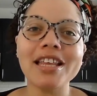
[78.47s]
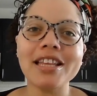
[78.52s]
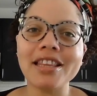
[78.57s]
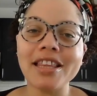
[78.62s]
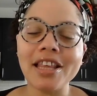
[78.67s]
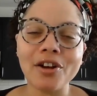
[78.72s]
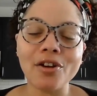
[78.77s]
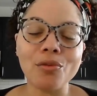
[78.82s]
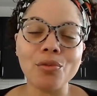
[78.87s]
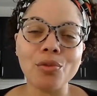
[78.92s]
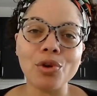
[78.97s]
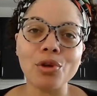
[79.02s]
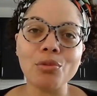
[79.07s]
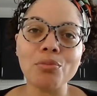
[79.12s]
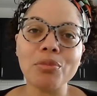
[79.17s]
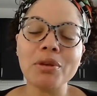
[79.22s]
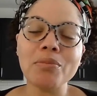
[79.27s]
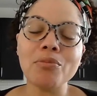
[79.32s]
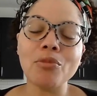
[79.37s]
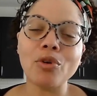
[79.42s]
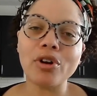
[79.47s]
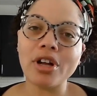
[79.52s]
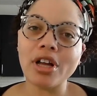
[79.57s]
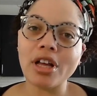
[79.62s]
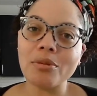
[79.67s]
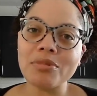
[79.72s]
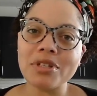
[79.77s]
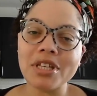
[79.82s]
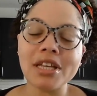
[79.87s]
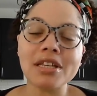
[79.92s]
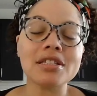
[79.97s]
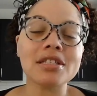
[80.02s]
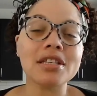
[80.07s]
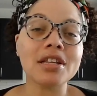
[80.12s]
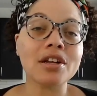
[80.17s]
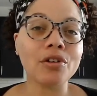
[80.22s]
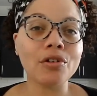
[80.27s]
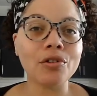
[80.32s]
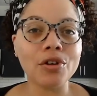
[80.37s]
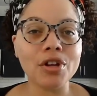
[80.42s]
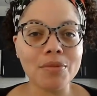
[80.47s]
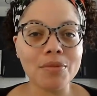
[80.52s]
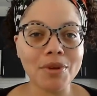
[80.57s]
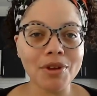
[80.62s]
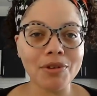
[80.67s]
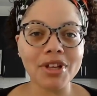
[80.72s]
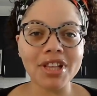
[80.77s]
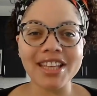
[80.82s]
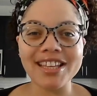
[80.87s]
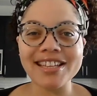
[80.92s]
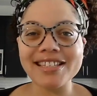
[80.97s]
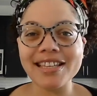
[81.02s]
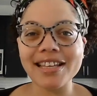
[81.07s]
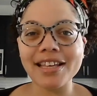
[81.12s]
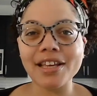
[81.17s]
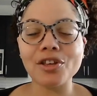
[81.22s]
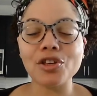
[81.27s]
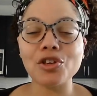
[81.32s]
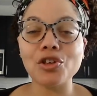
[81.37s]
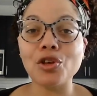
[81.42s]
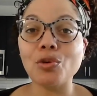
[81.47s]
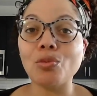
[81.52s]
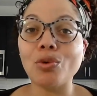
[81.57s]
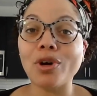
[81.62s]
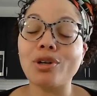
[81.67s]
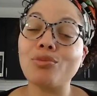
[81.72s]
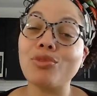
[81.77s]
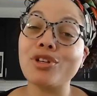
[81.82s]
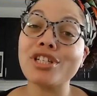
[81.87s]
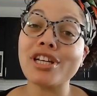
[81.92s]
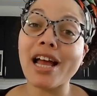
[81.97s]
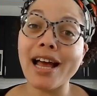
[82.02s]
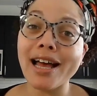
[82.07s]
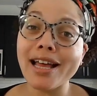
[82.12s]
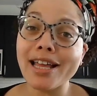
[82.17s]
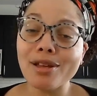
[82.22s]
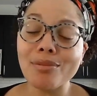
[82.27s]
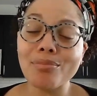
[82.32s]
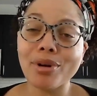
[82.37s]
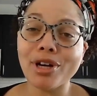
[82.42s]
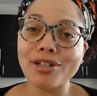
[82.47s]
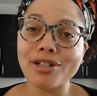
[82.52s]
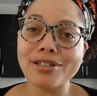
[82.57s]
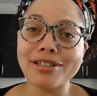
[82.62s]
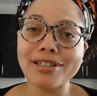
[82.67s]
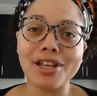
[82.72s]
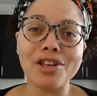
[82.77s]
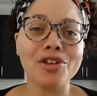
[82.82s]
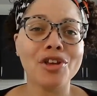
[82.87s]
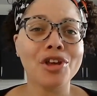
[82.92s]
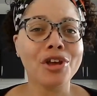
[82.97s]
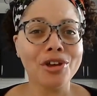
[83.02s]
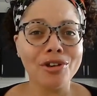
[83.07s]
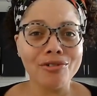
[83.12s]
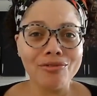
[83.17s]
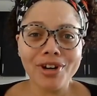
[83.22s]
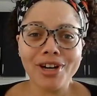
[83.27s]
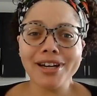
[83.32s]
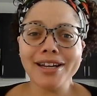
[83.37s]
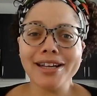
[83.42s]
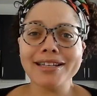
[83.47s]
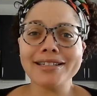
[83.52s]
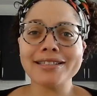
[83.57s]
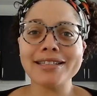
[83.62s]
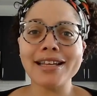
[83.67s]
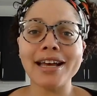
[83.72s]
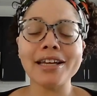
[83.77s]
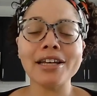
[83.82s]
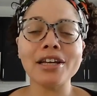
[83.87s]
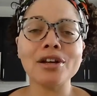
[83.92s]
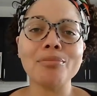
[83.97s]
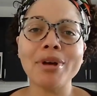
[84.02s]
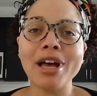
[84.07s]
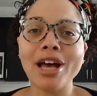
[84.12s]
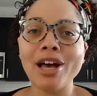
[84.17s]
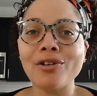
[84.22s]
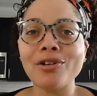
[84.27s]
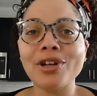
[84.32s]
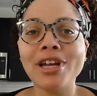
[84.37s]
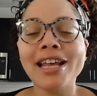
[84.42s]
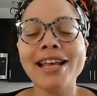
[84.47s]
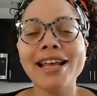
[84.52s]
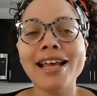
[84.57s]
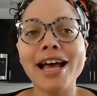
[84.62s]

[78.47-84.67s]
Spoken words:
There will be more updates that are going to be releasing in Q1, which I am personally very excited about,